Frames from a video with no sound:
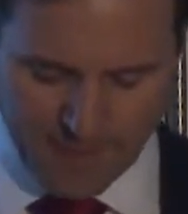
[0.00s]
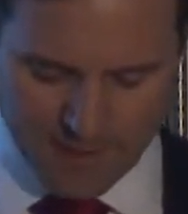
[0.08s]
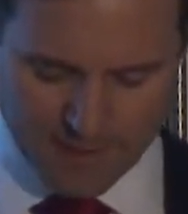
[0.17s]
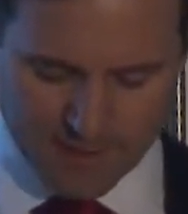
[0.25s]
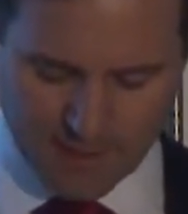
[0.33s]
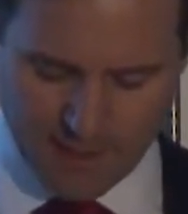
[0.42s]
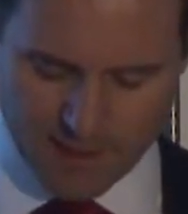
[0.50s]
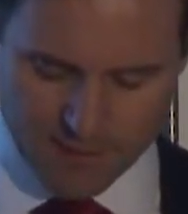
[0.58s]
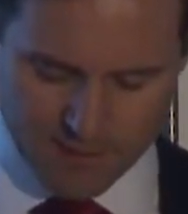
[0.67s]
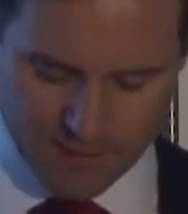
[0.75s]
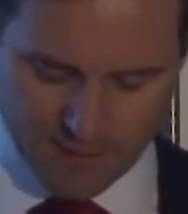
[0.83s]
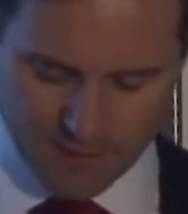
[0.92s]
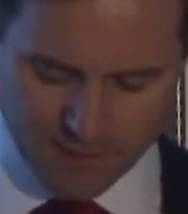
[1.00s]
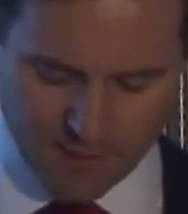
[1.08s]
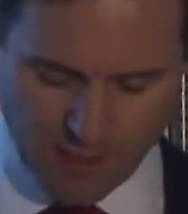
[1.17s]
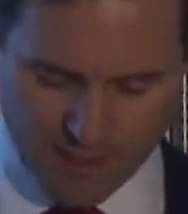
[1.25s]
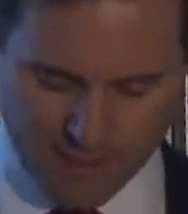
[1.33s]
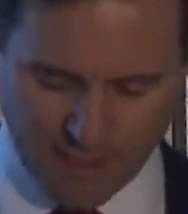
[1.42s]
is that those
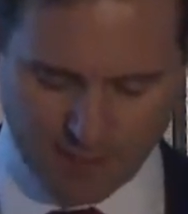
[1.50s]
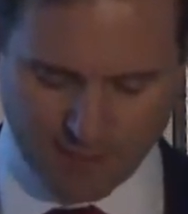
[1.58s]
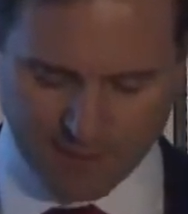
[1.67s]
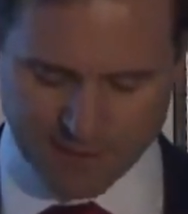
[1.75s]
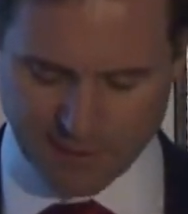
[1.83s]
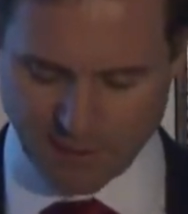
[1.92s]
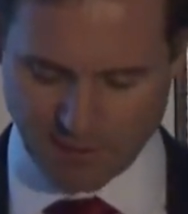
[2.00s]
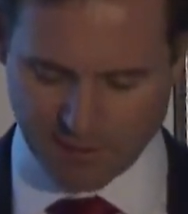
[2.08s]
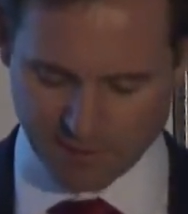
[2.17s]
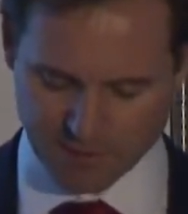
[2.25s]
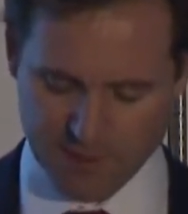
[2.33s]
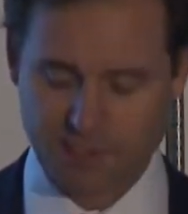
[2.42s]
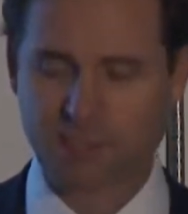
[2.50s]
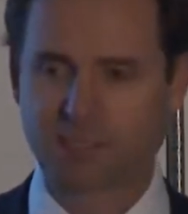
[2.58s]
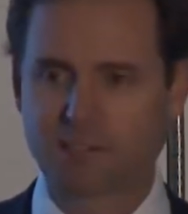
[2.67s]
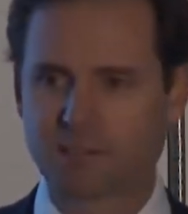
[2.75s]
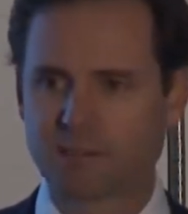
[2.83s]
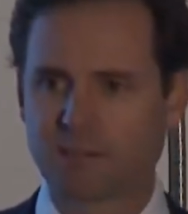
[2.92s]
rights can't be denied or
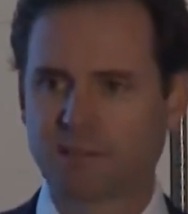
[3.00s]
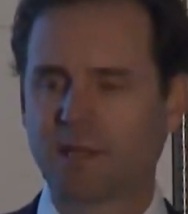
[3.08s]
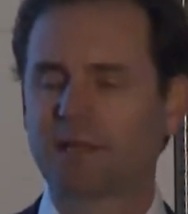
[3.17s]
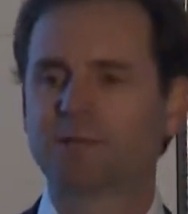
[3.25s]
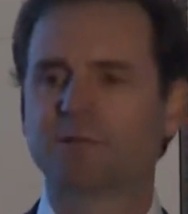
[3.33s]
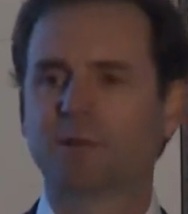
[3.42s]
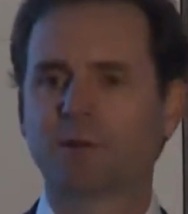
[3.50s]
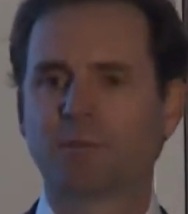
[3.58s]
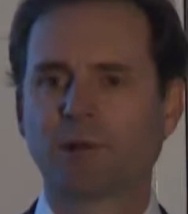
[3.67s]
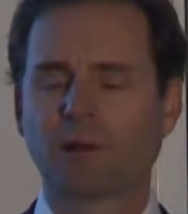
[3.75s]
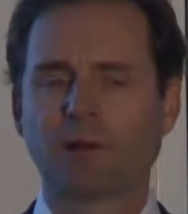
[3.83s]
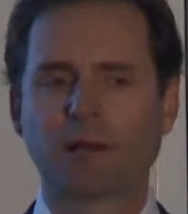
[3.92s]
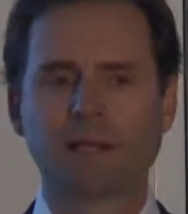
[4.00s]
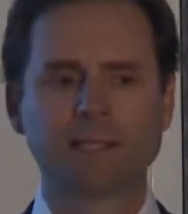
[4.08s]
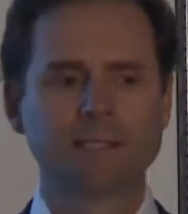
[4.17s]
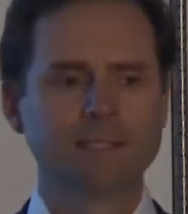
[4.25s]
suggested that they do not apply.